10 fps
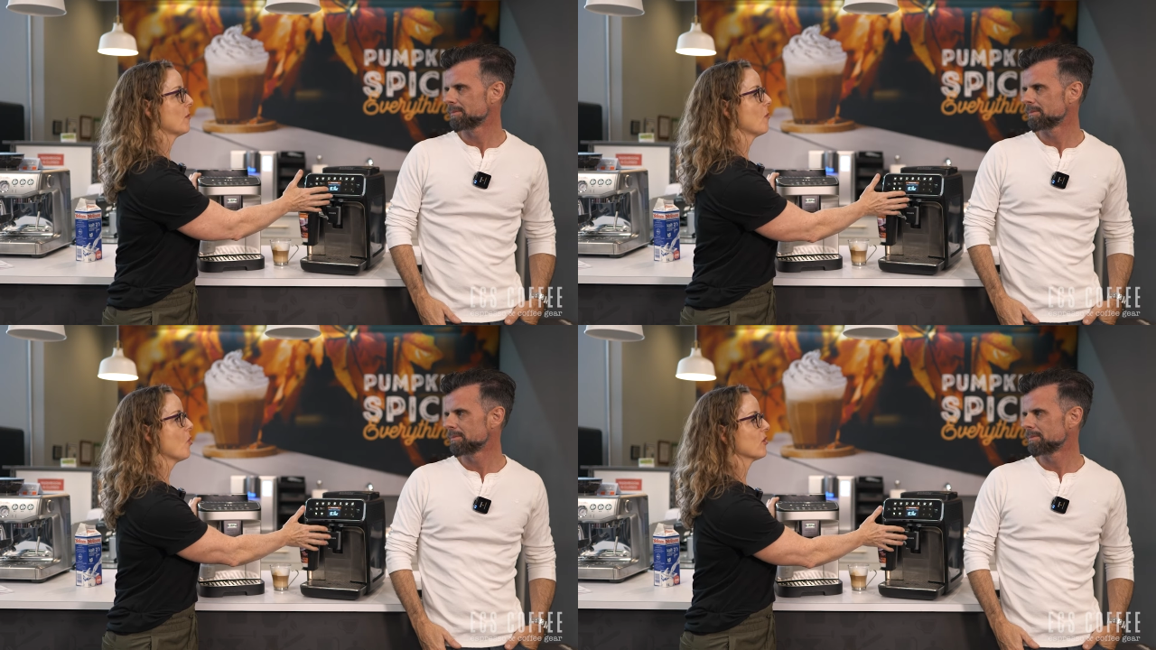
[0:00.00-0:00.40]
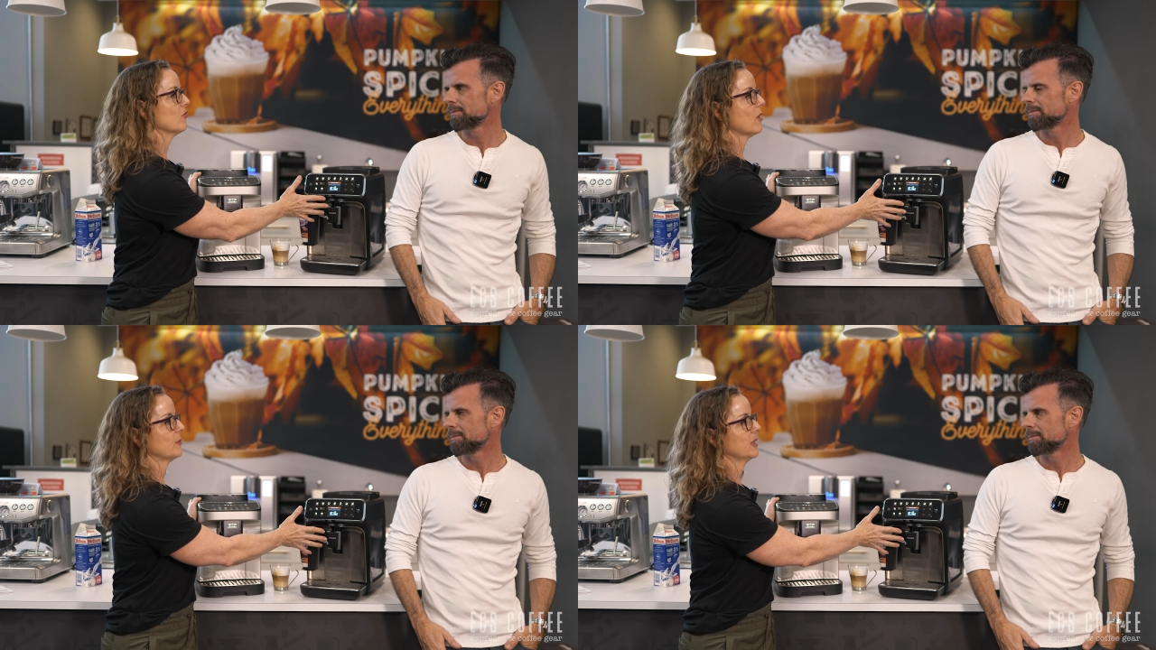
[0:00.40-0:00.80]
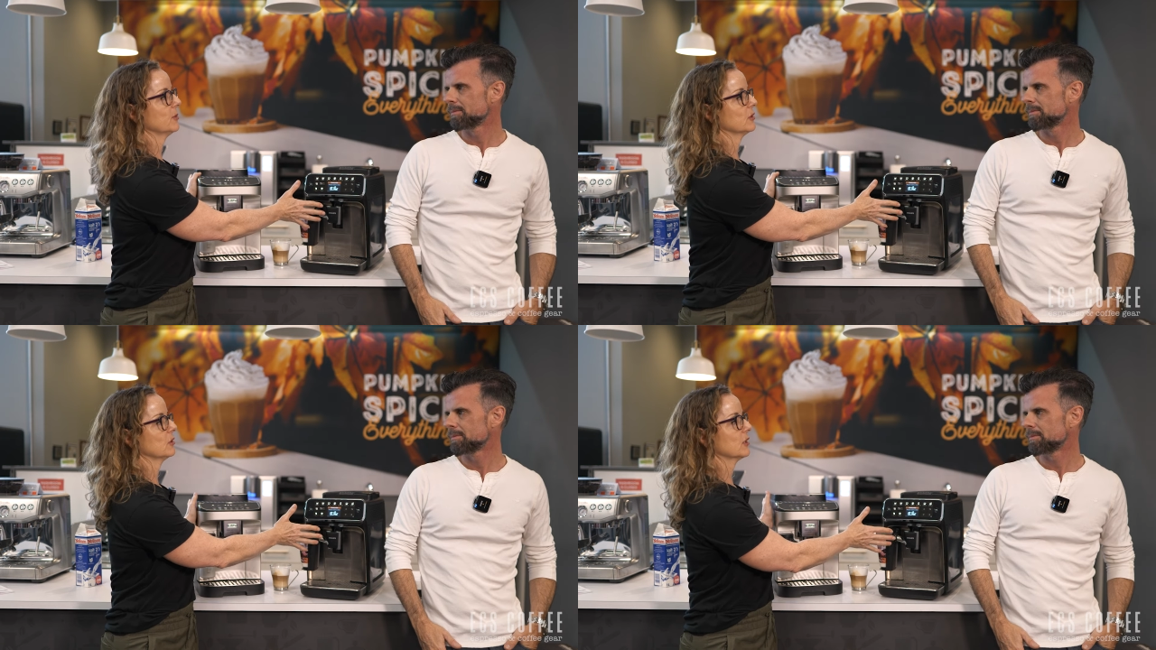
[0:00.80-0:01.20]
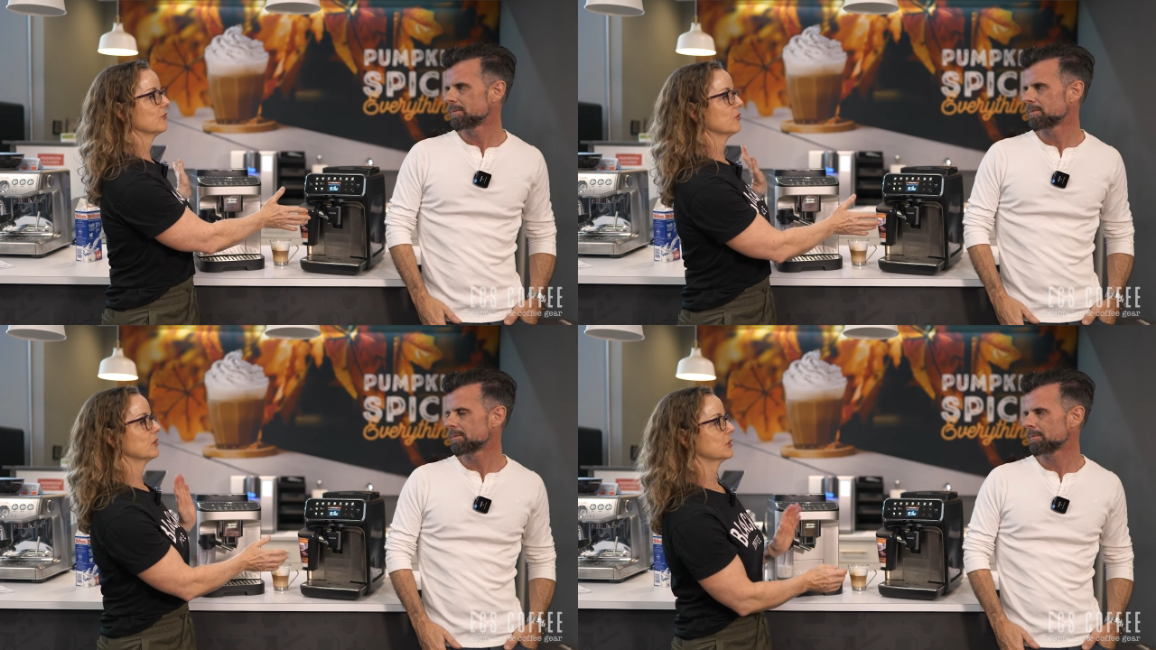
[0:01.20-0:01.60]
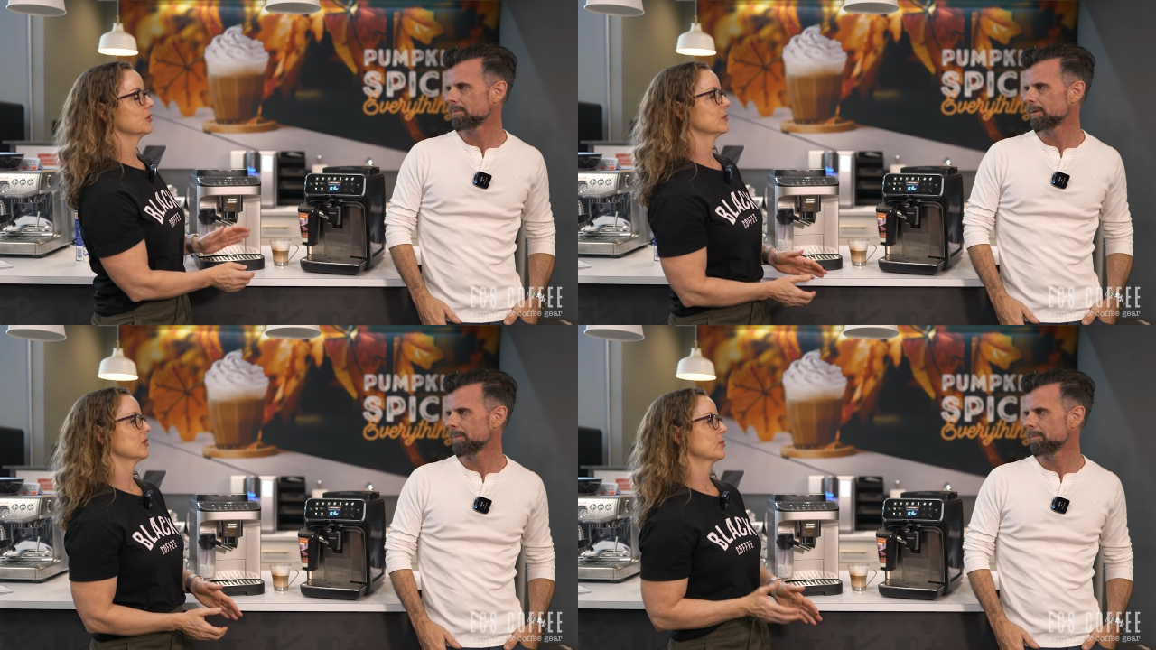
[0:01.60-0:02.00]
Speaker 1: more of what people are looking for
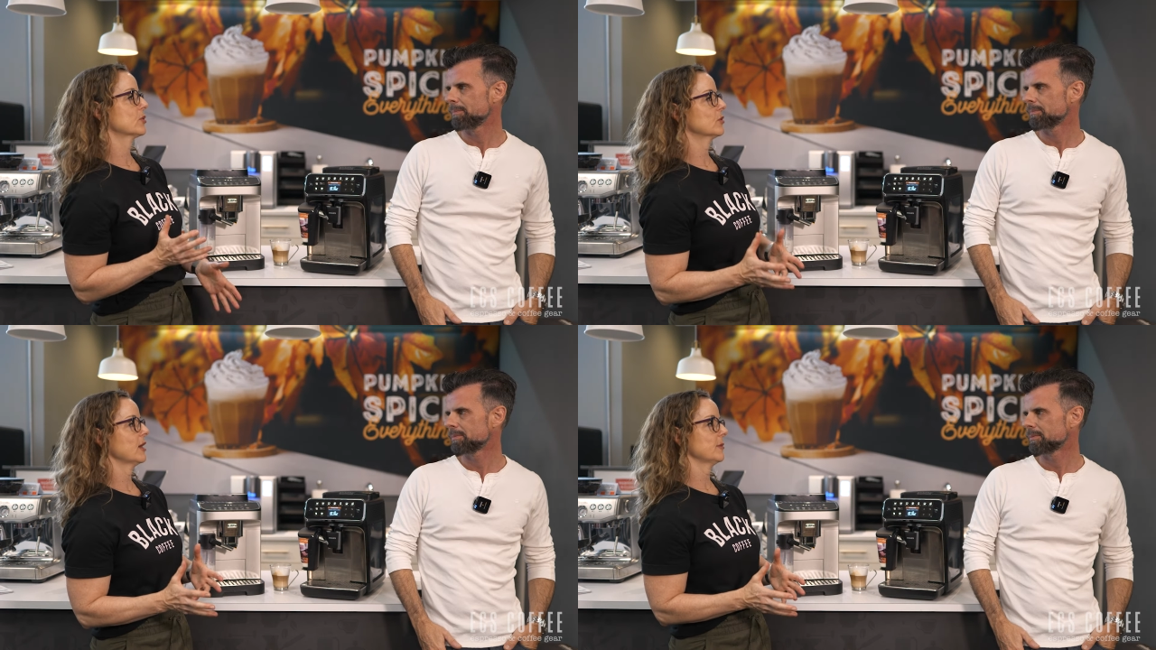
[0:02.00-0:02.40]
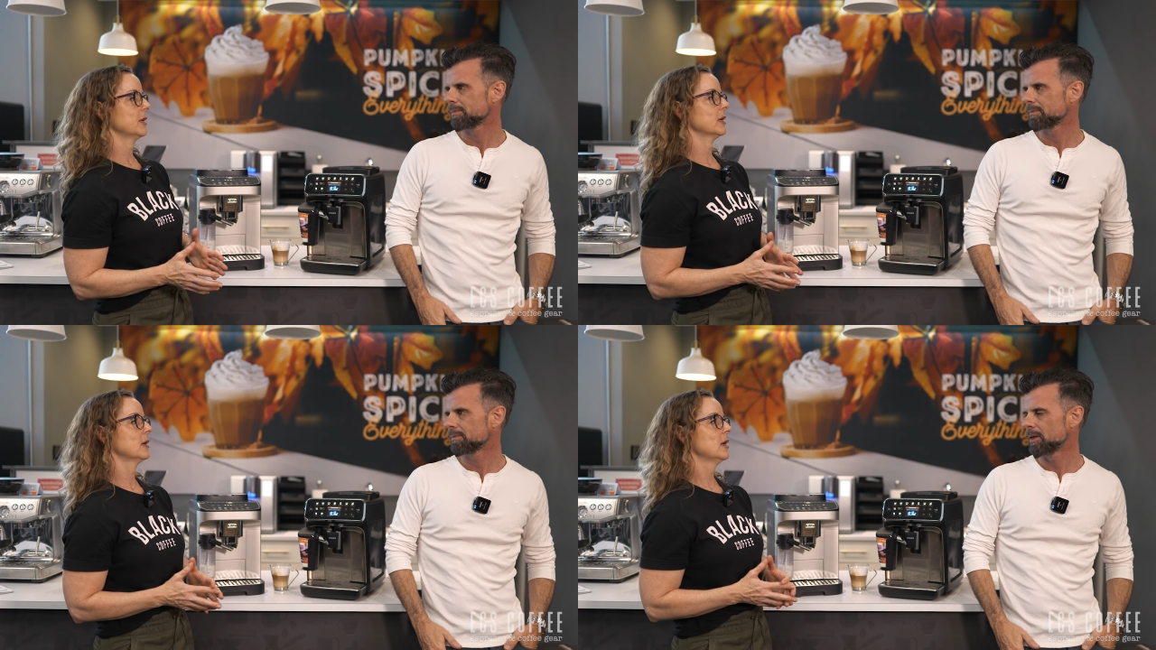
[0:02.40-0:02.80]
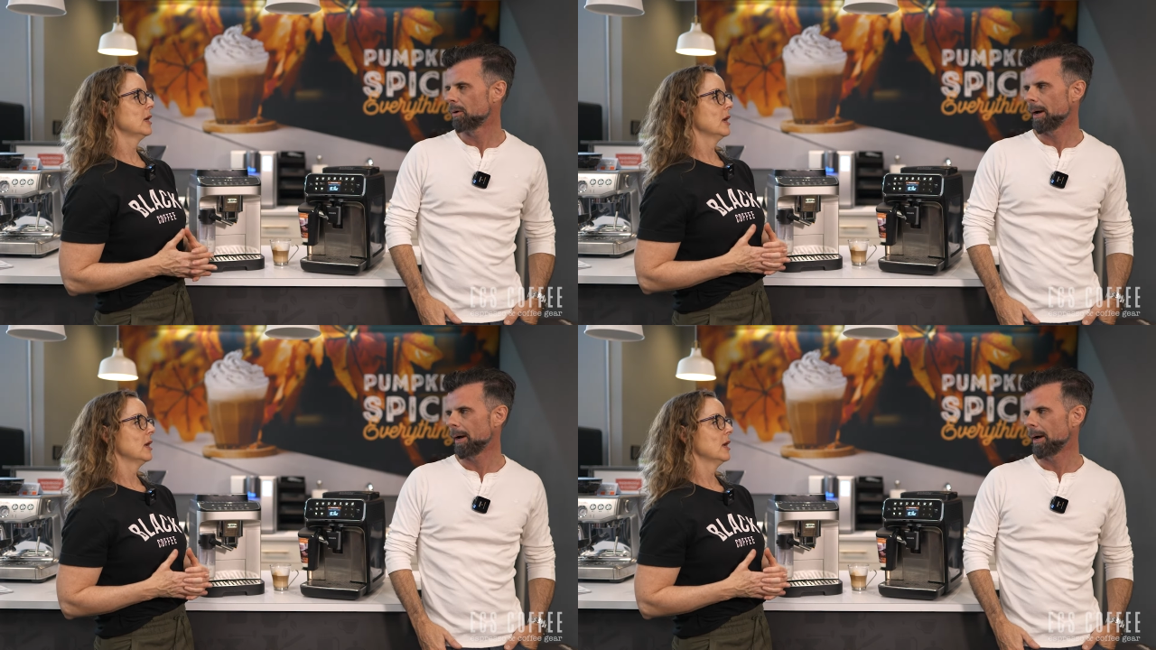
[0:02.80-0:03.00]
in terms of programming.